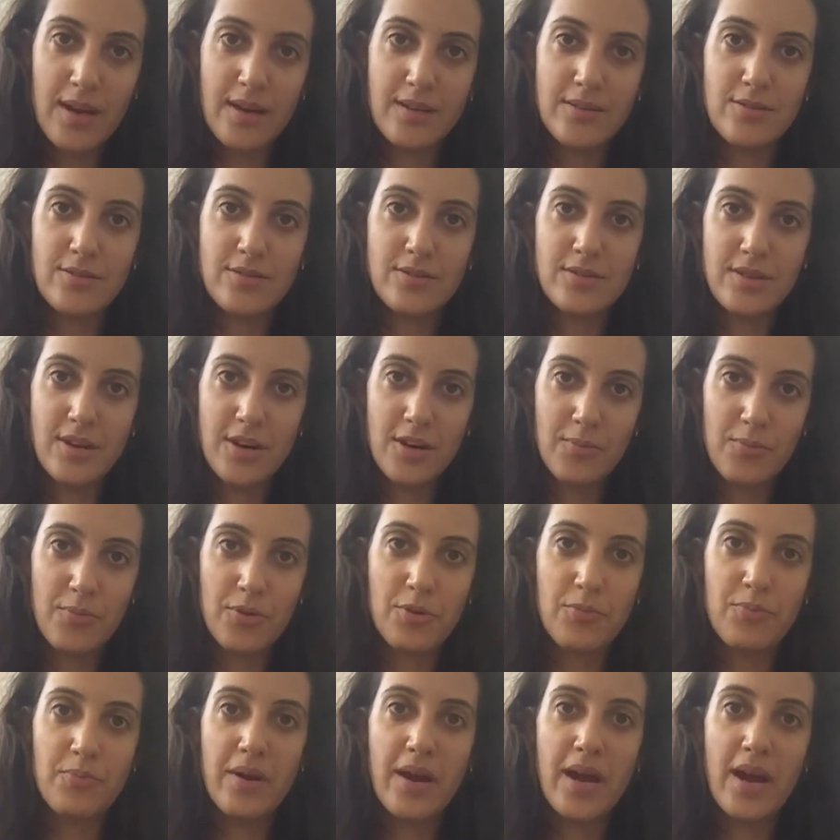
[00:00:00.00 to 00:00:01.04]
and to start
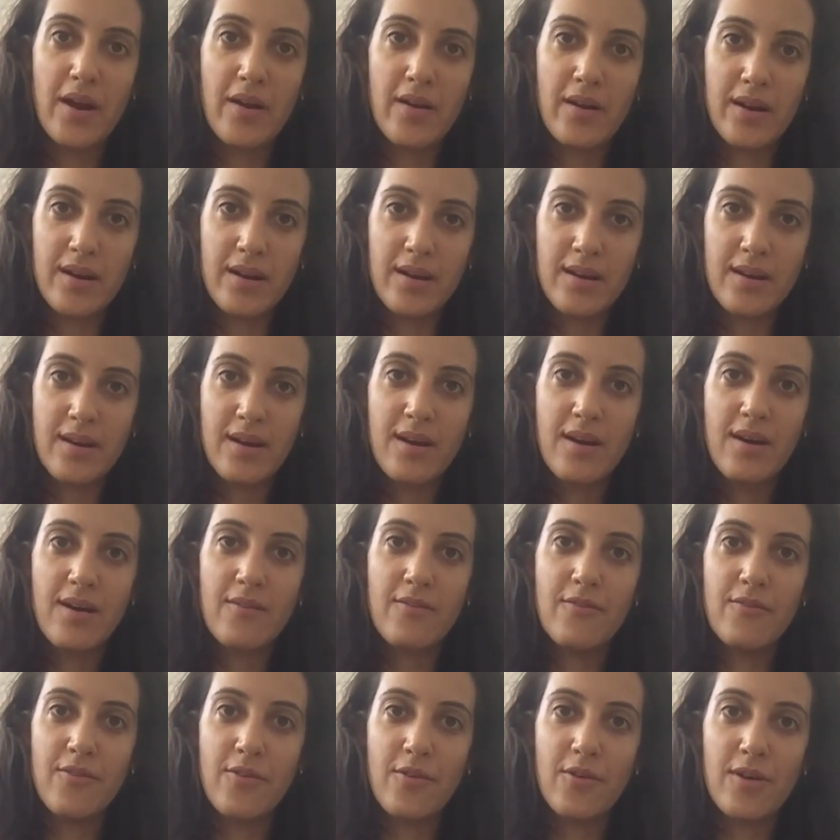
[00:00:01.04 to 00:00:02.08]
preparing
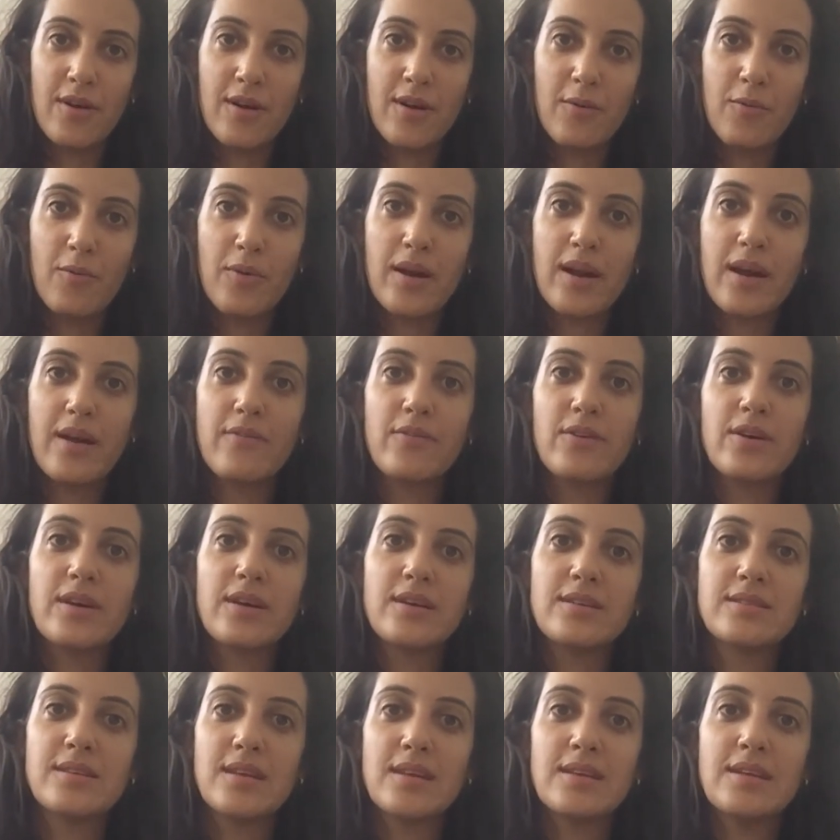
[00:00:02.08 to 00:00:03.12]
for whatever it
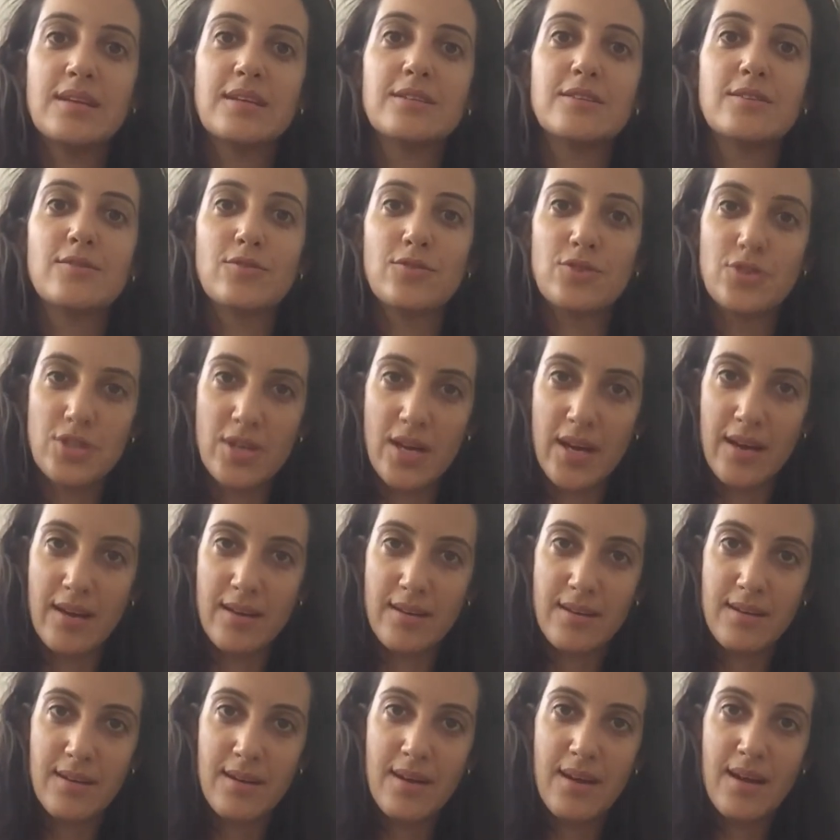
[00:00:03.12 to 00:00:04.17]
is that needs to
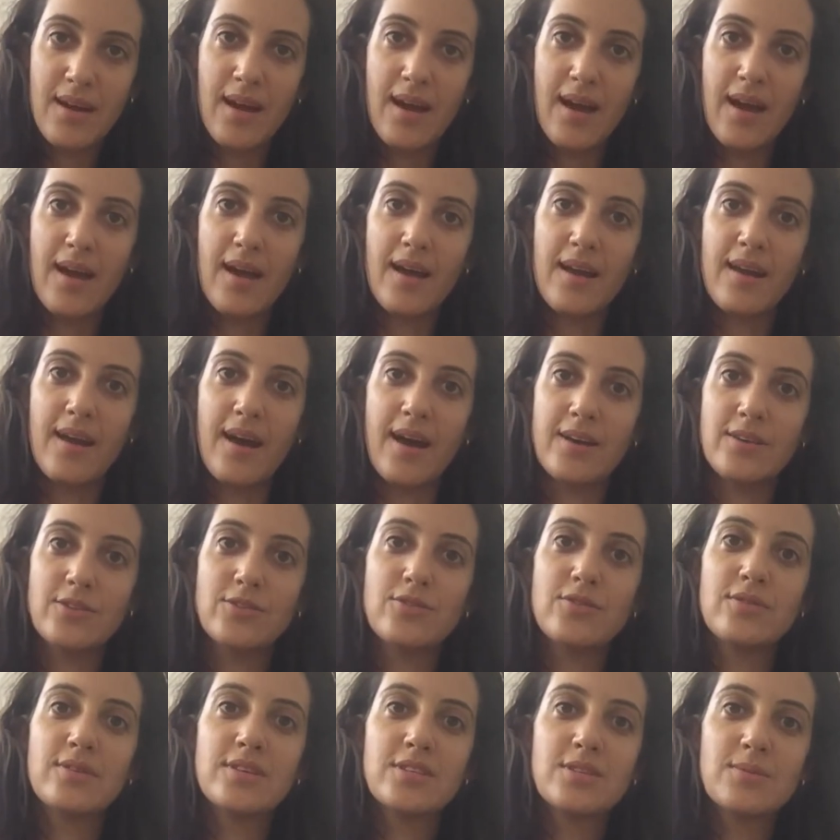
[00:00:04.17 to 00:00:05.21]
shed. And I
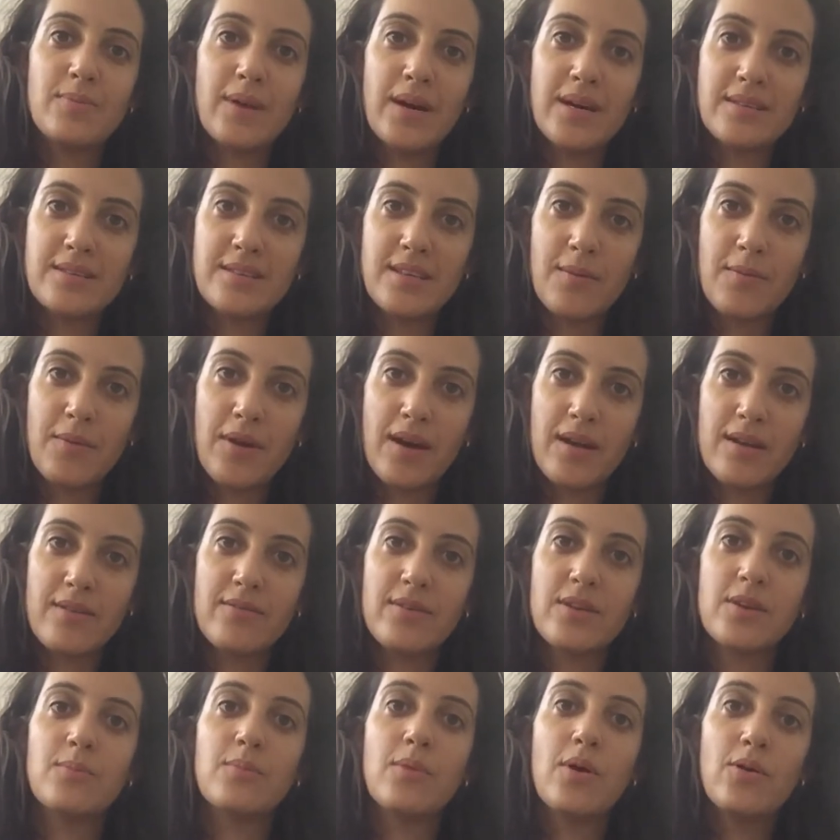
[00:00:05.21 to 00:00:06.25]
do this by some kind of
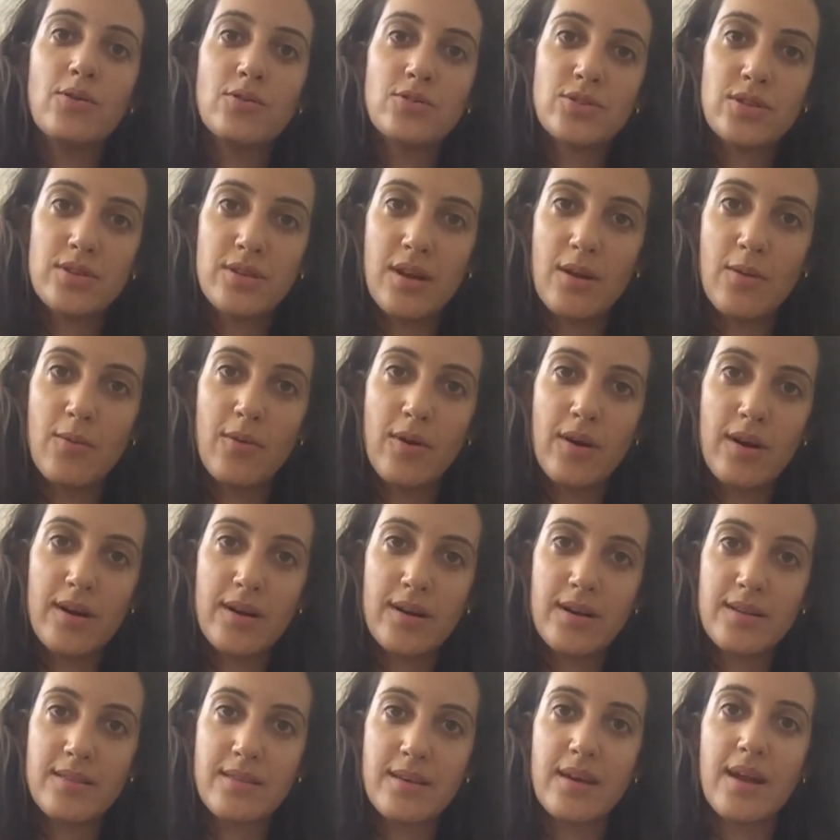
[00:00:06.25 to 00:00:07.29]
an emotional
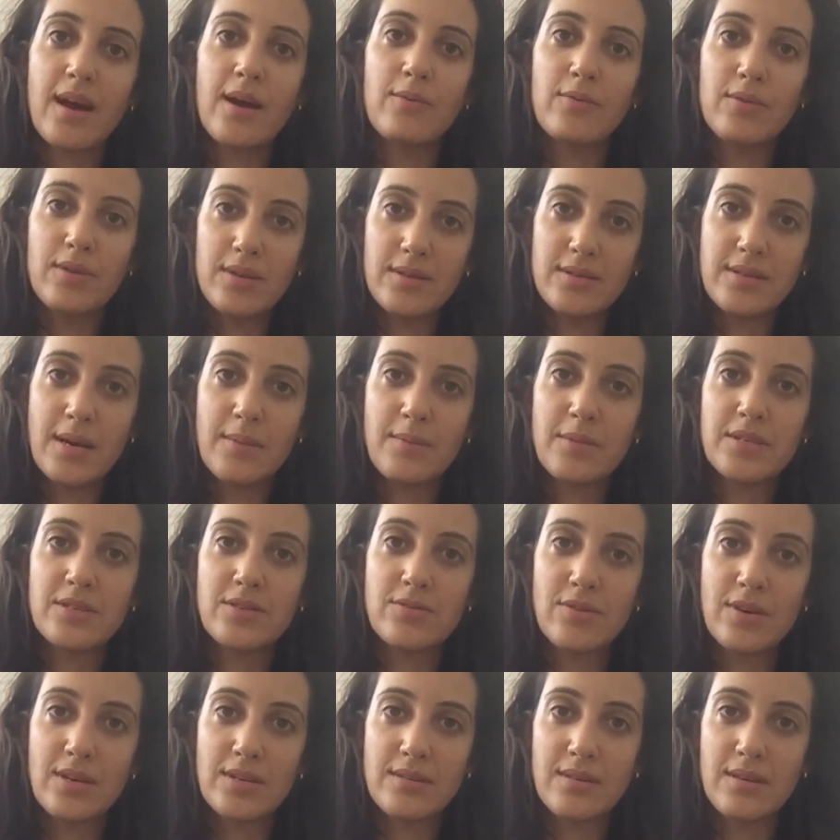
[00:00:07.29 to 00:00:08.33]
work that I will
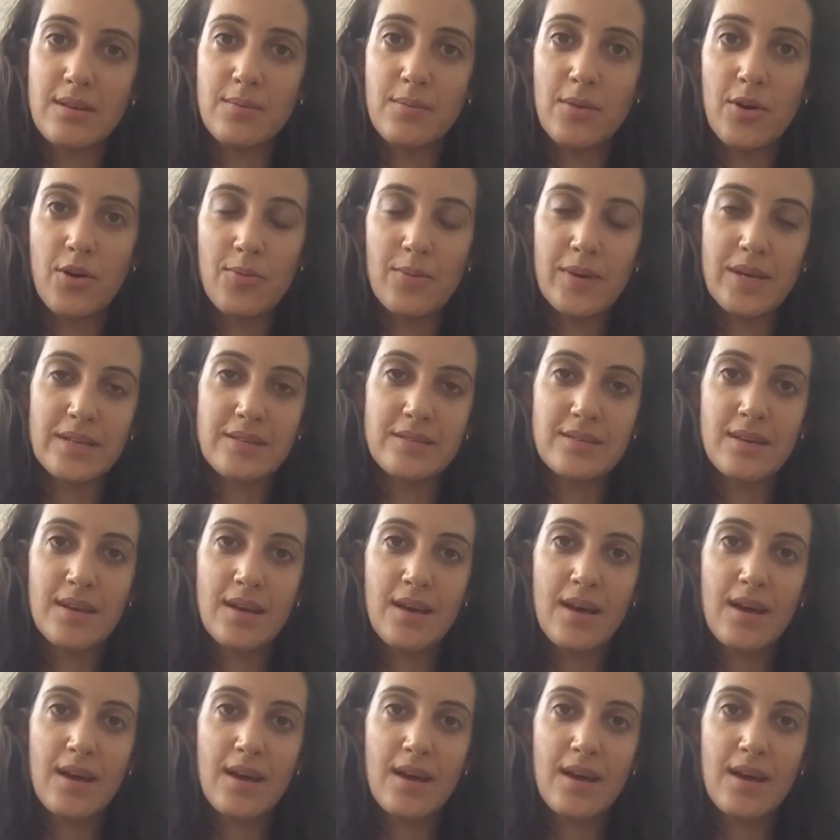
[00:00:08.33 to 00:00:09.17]
demonstrate in a moment,